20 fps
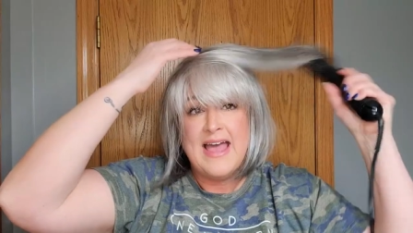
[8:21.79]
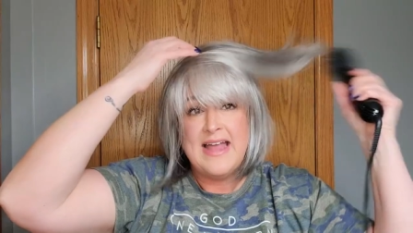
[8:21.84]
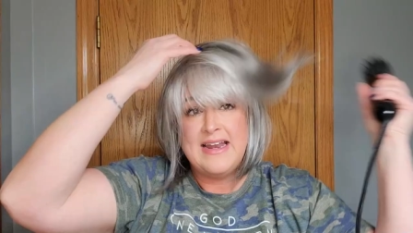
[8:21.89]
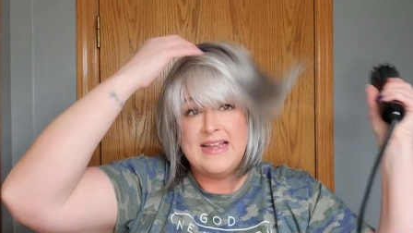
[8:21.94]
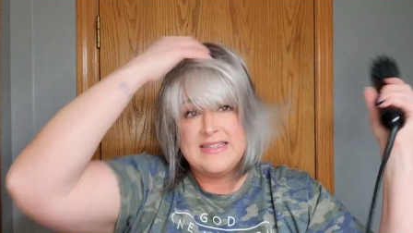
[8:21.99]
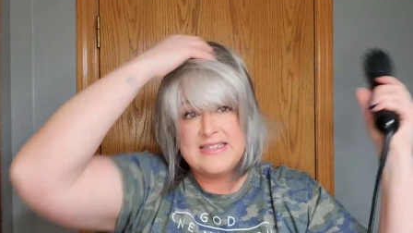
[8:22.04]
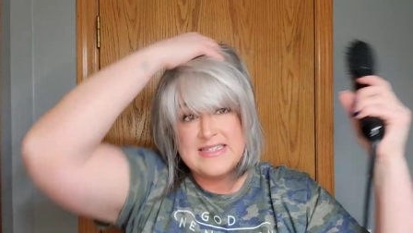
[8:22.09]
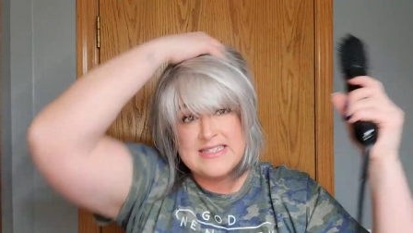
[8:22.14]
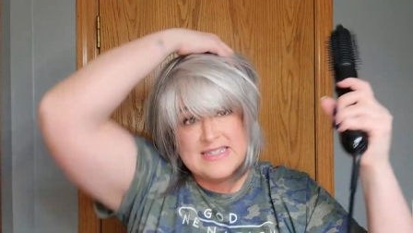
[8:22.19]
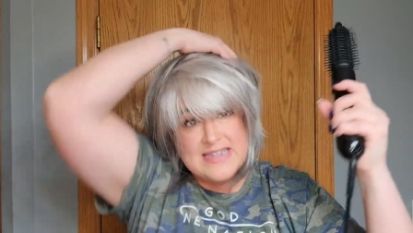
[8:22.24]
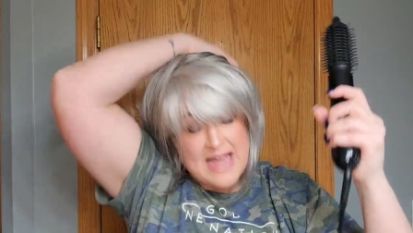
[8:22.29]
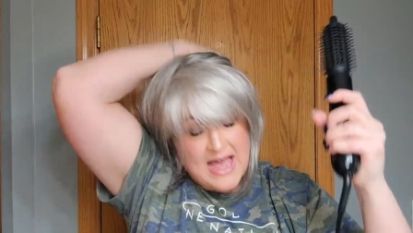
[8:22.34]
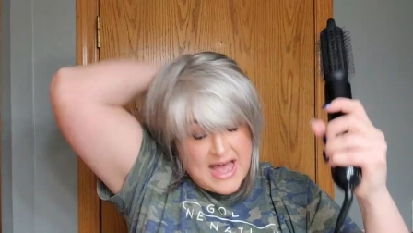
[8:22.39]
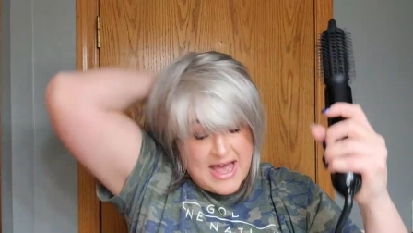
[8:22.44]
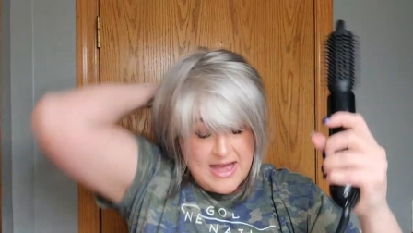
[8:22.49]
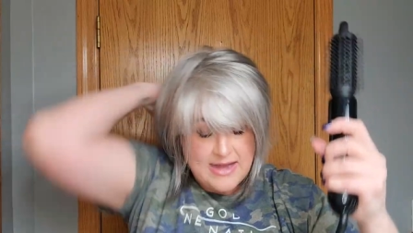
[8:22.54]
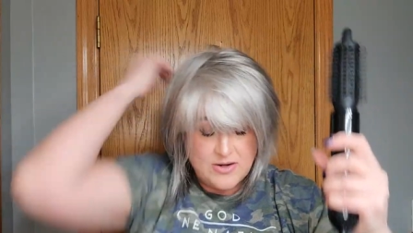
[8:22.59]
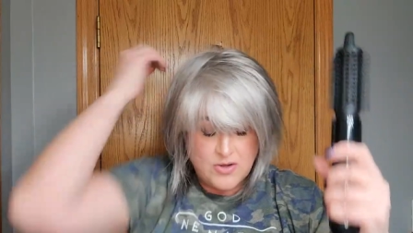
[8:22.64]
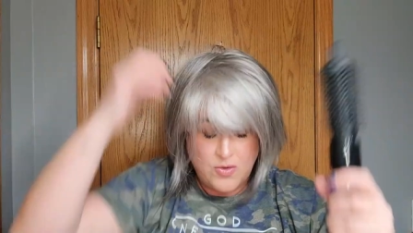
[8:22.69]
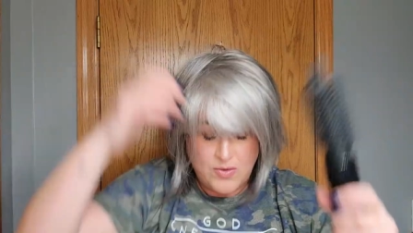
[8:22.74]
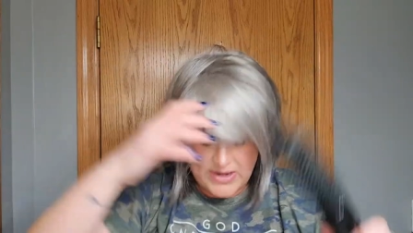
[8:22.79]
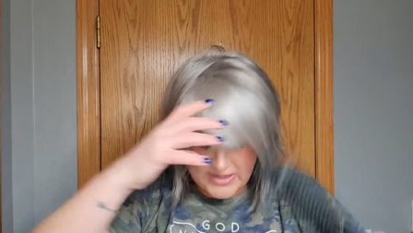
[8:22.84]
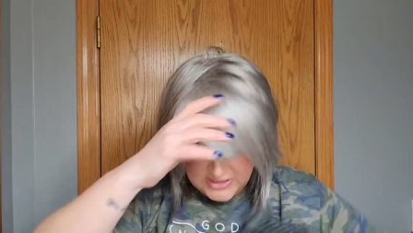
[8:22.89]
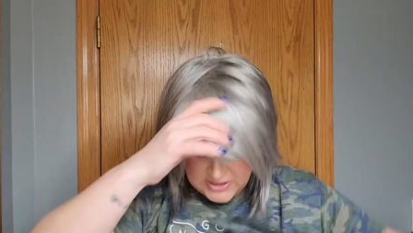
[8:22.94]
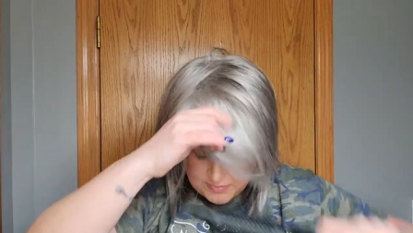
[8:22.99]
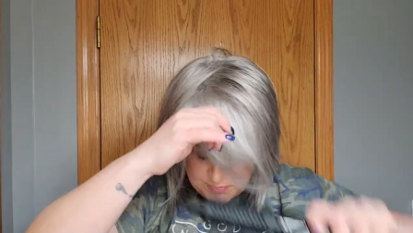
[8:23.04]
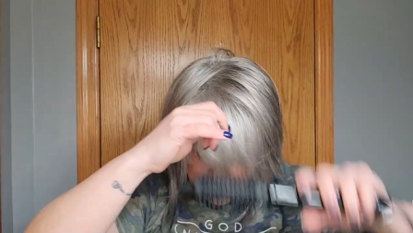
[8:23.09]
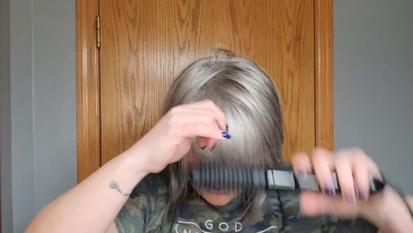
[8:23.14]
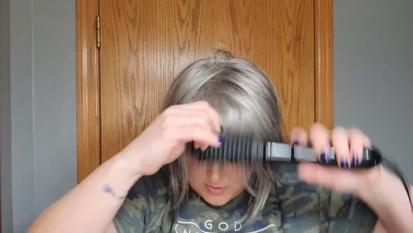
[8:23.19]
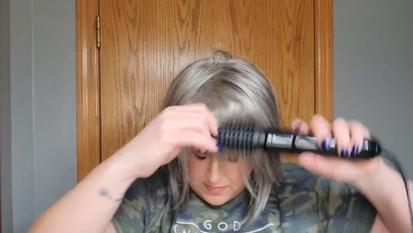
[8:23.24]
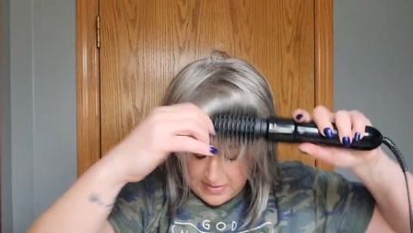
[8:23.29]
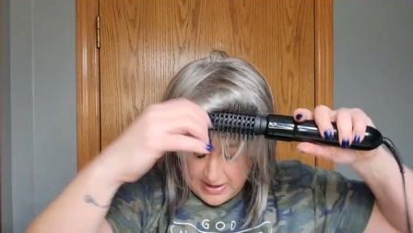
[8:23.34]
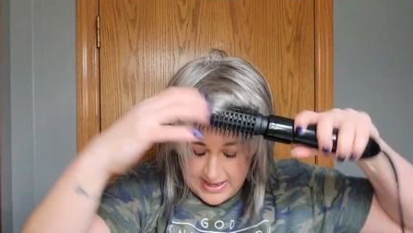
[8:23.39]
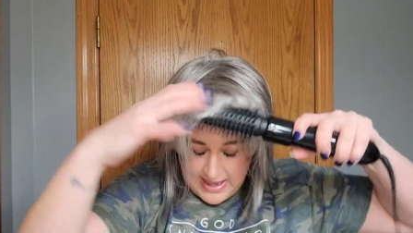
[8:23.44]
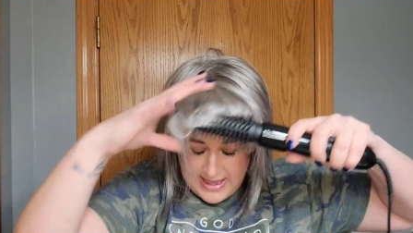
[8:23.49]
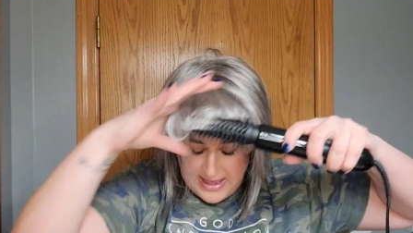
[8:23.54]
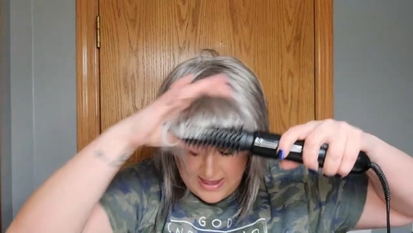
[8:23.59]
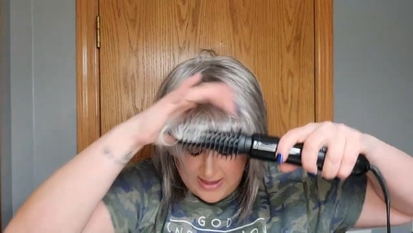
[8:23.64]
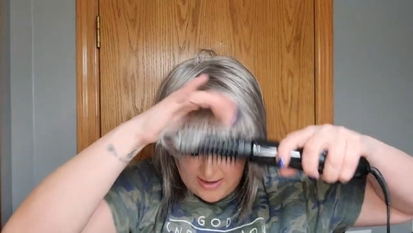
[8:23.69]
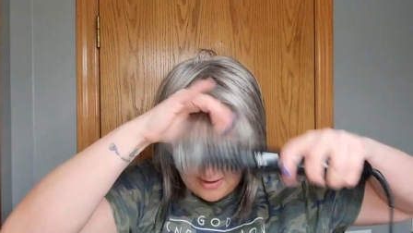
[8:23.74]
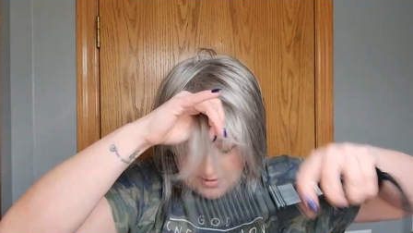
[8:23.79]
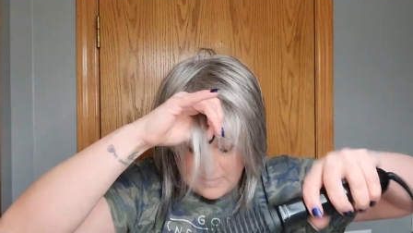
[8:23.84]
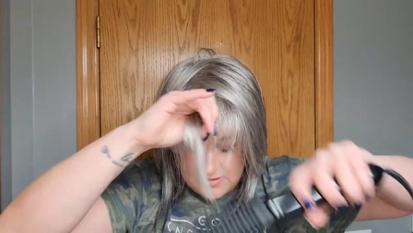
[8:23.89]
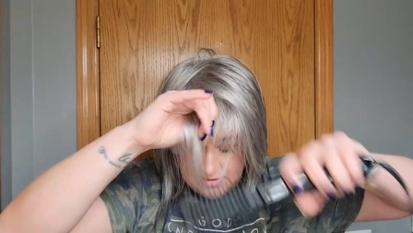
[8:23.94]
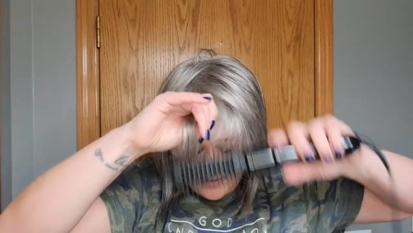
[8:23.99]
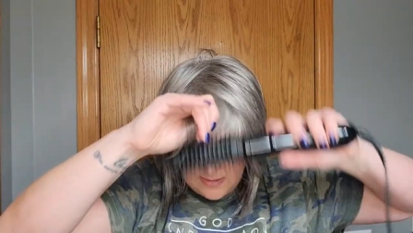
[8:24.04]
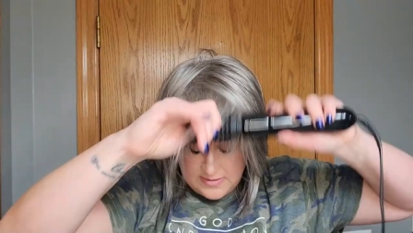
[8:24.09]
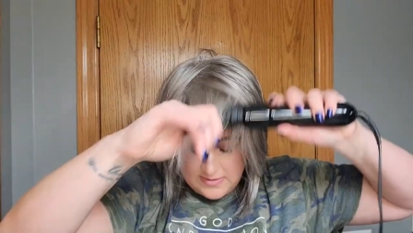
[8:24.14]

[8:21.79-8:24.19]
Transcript: and it's not going to burn my hand.